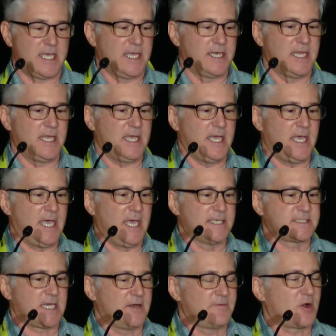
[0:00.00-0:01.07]

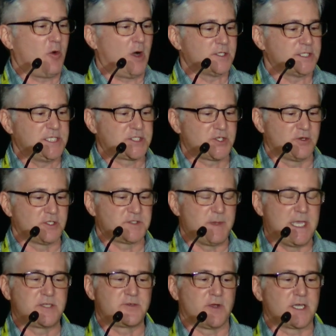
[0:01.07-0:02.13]
kind of a quality assurance
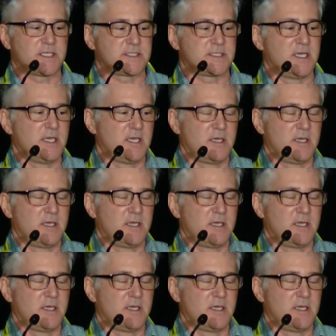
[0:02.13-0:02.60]
matrix